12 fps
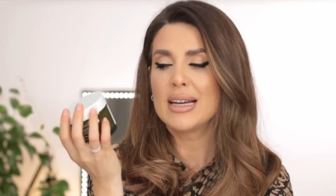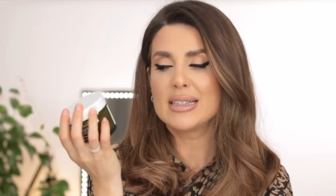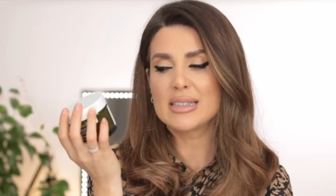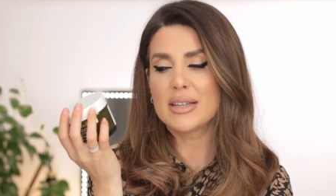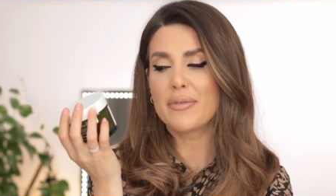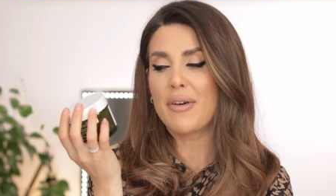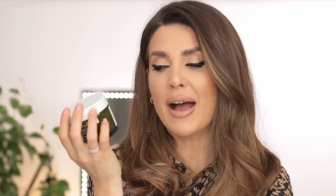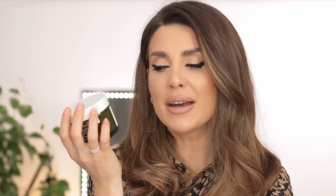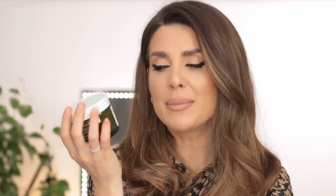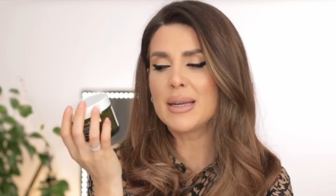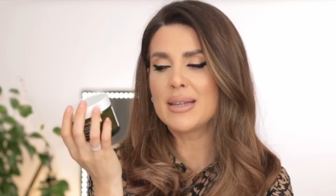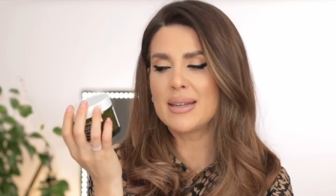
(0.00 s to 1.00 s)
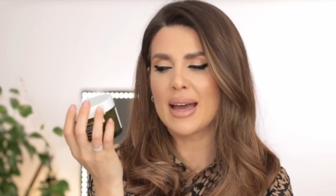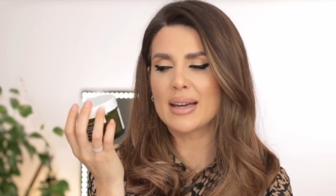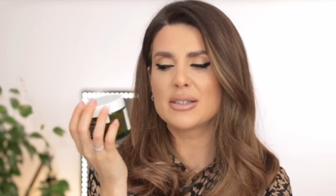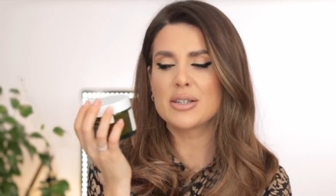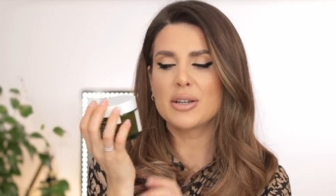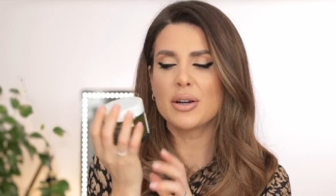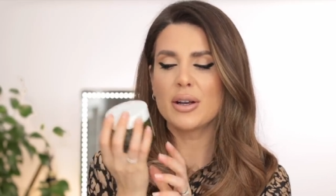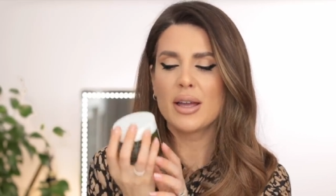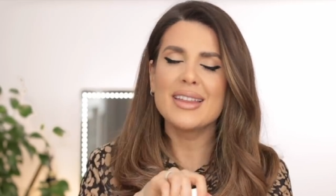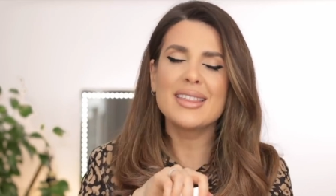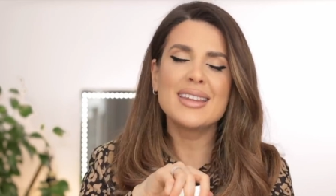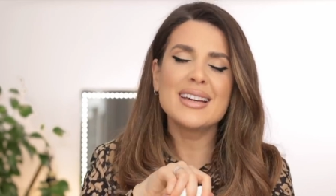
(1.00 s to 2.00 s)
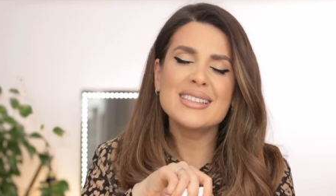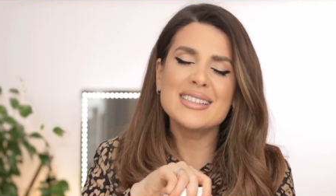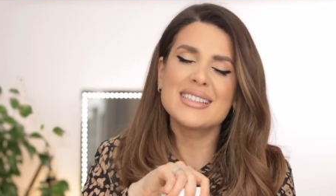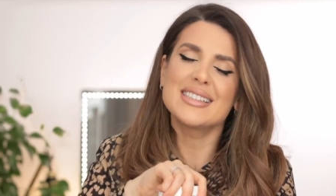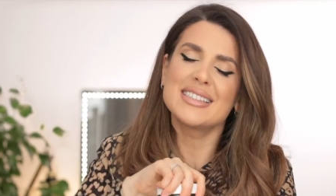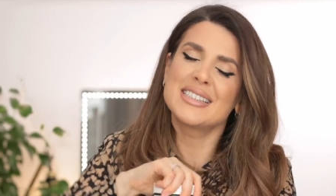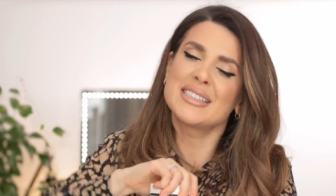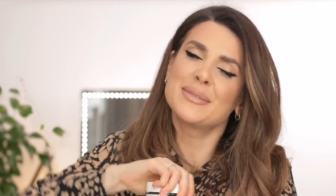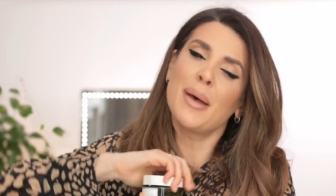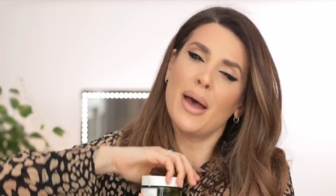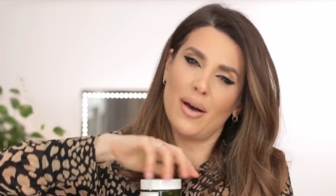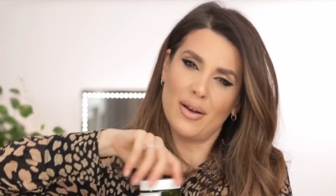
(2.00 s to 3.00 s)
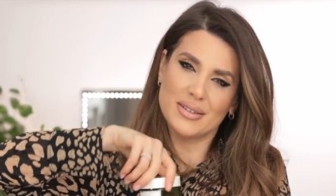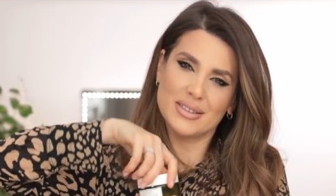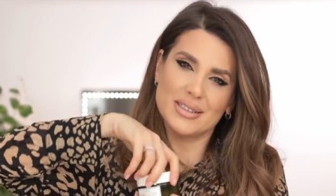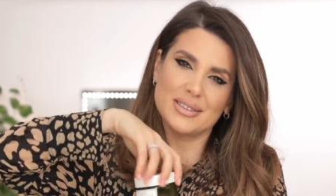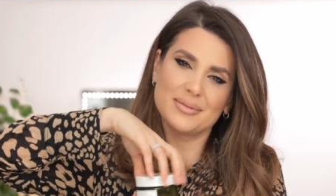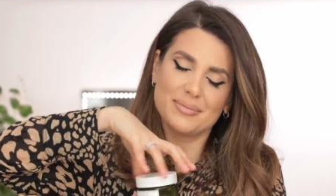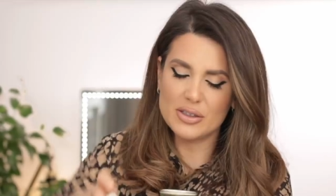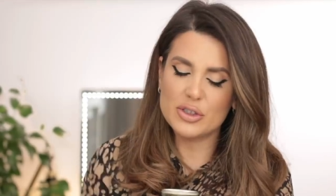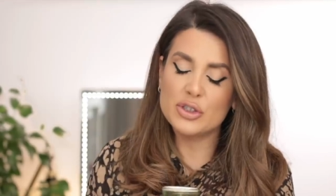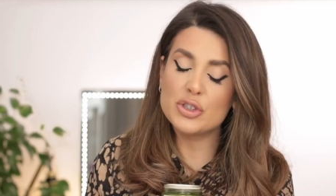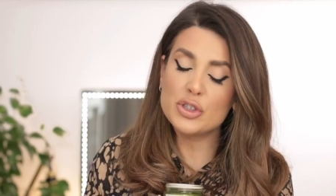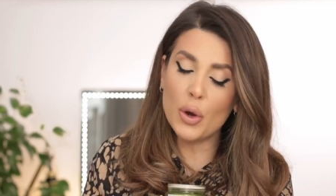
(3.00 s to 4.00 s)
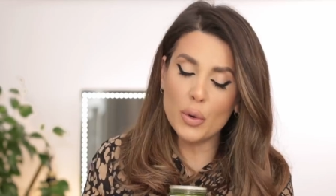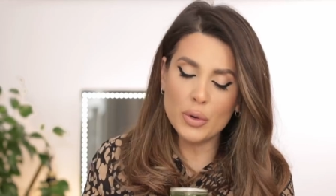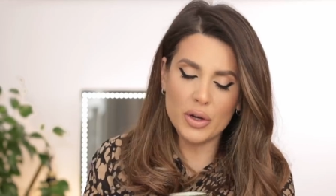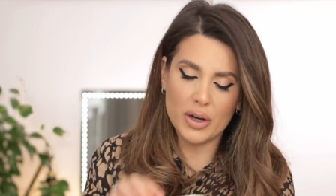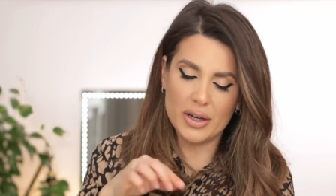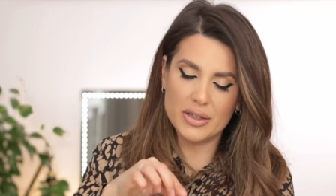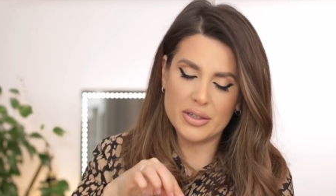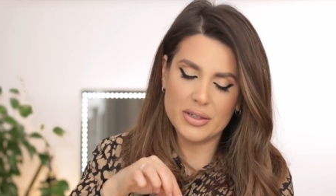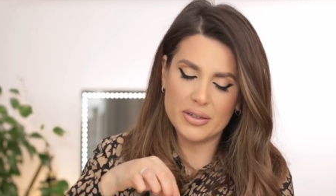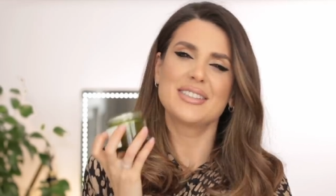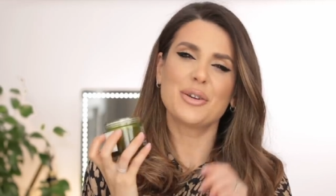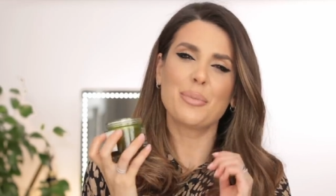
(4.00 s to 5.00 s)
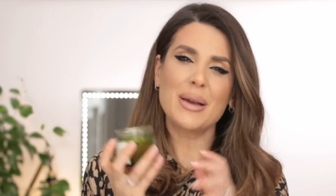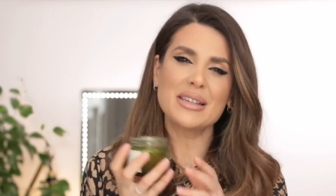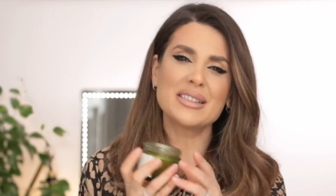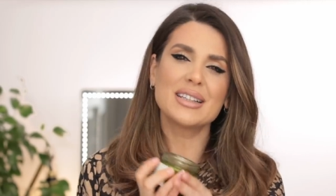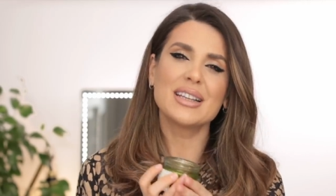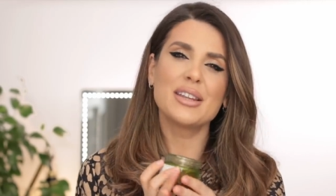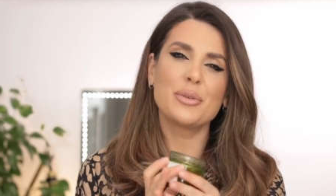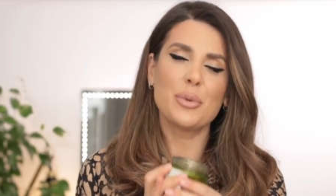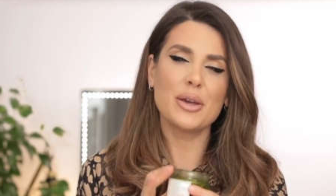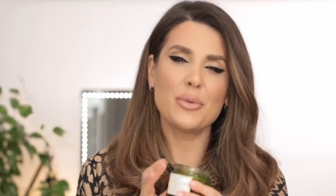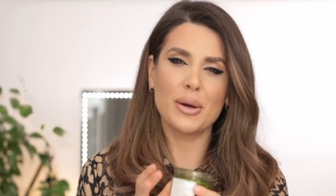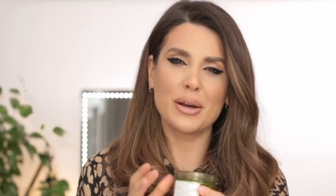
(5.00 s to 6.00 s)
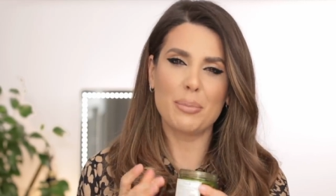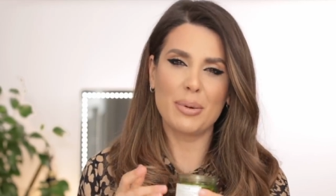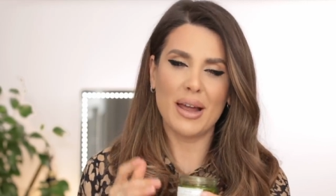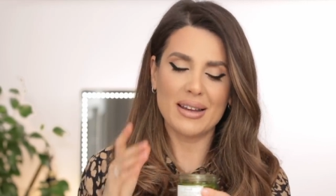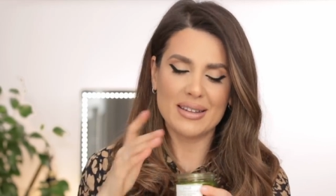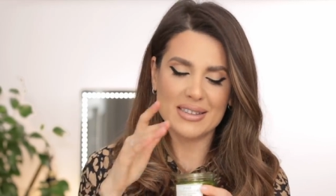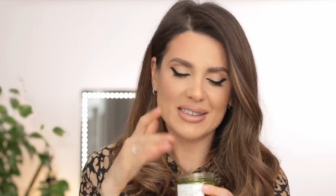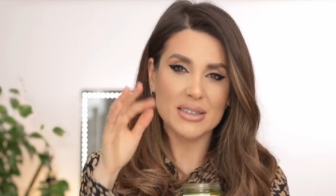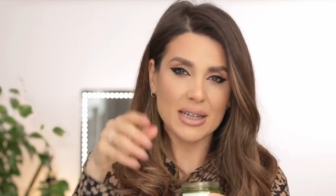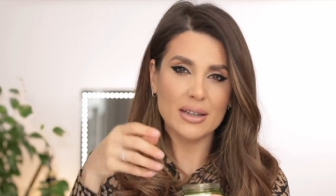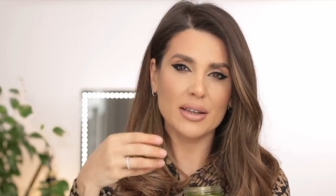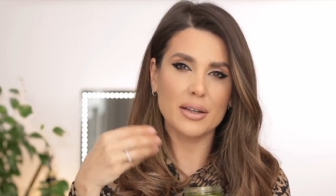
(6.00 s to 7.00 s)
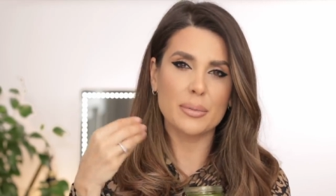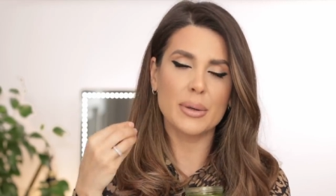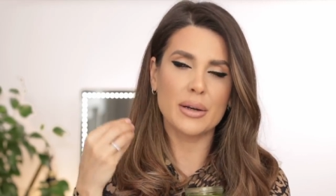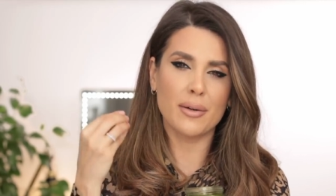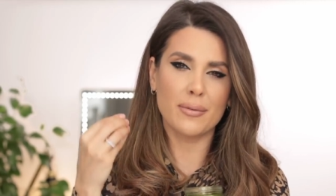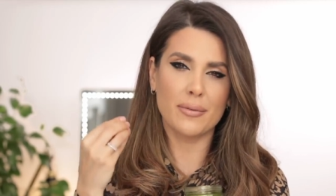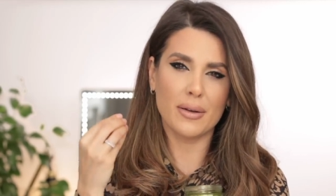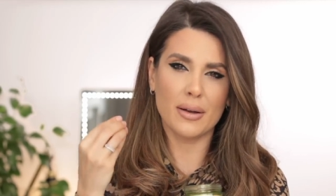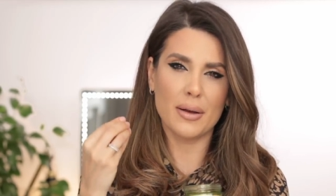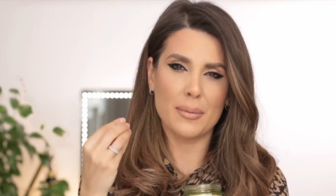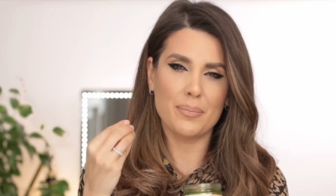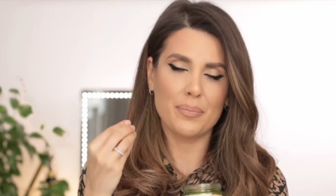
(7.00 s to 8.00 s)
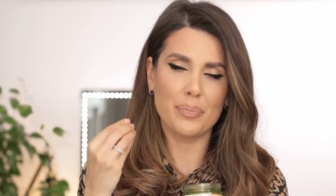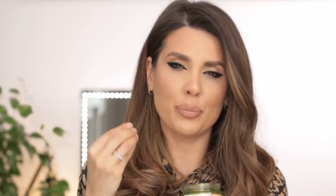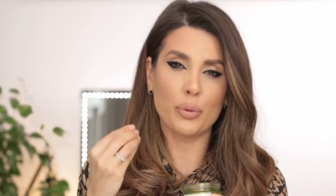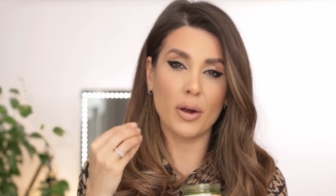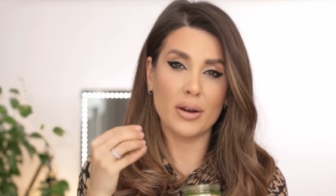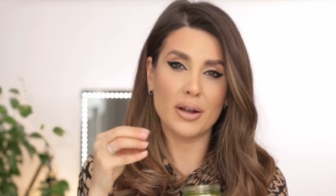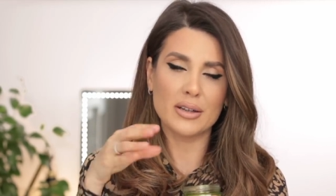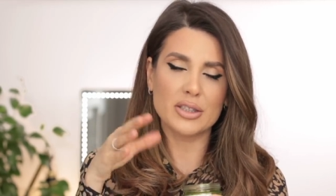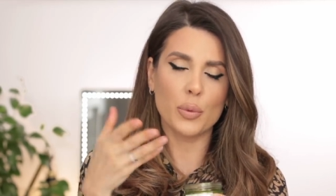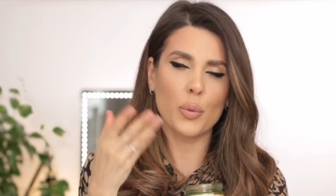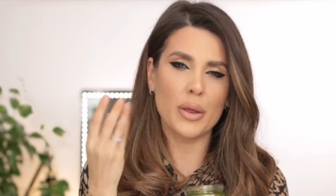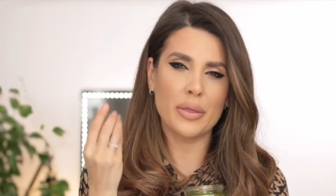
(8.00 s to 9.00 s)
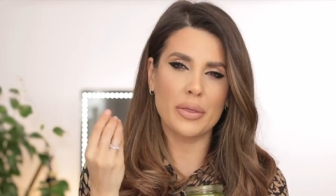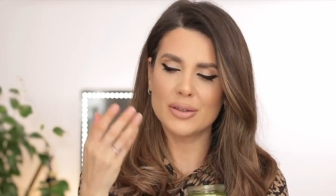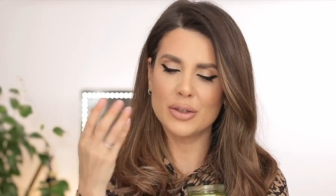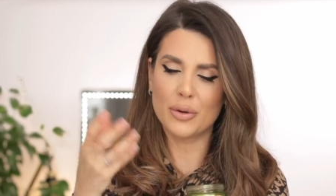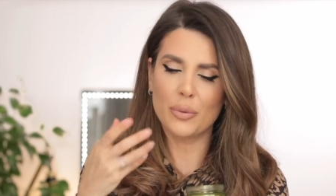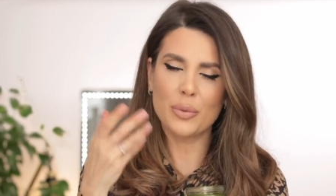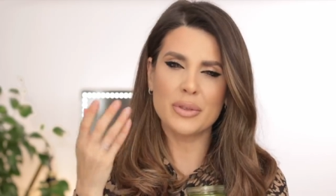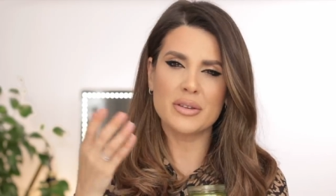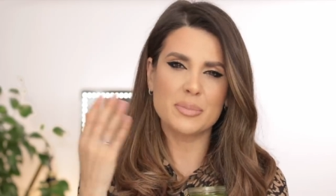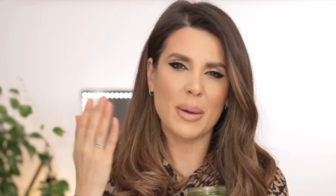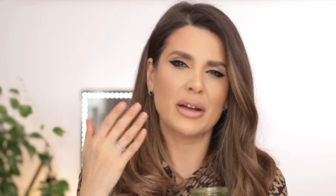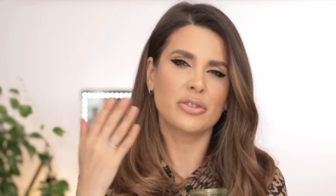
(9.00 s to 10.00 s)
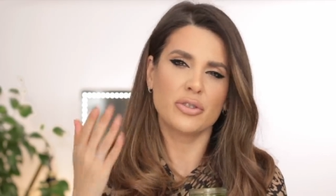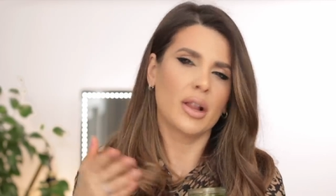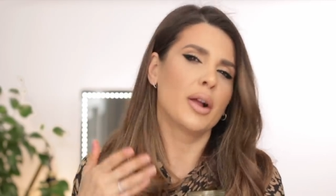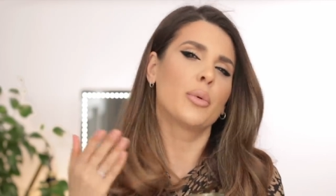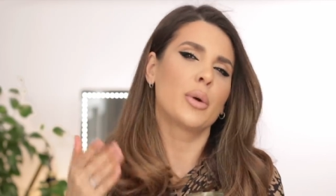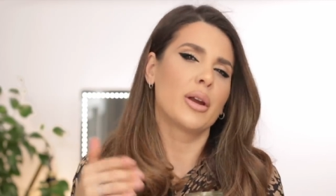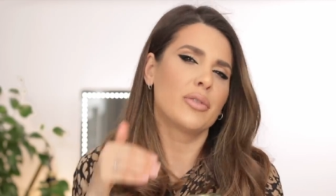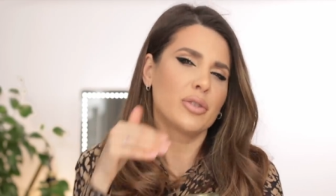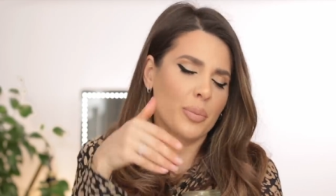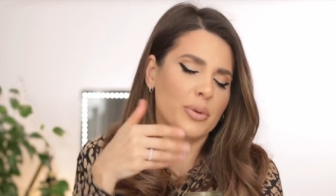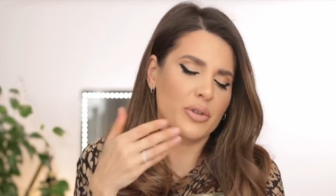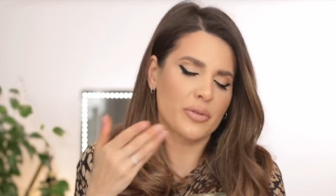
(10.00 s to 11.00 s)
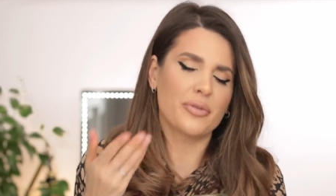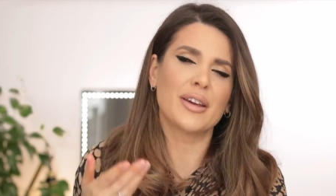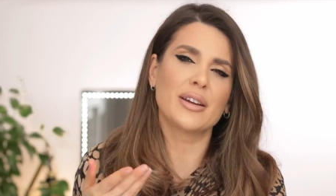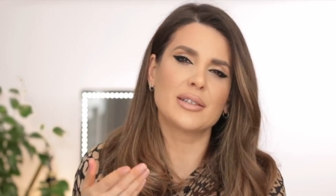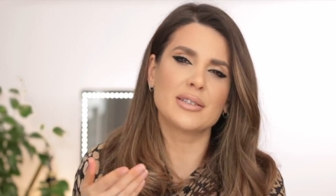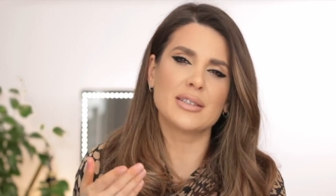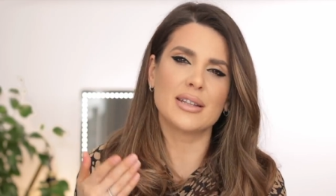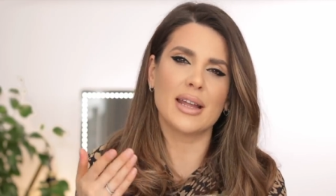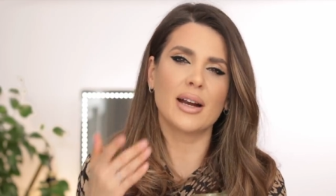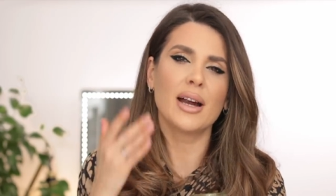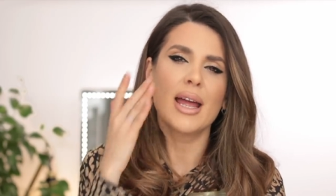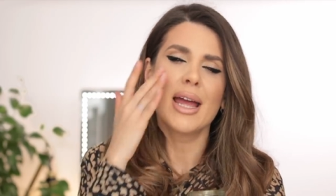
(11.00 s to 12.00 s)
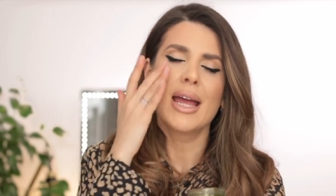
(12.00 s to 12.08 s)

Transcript: It's the Vitamin Nectar. This smells so good. So basically the way you want to apply this, take a little bit of um, product with, you know, with a spatula or whatever, don't put your fingers in there,